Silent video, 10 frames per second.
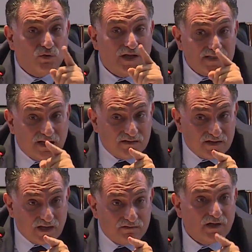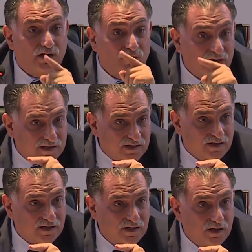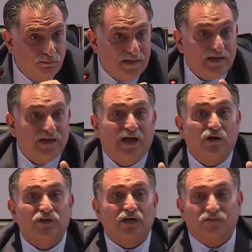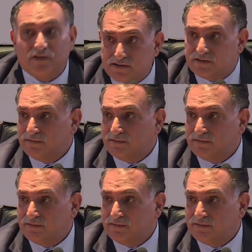This is forcing them to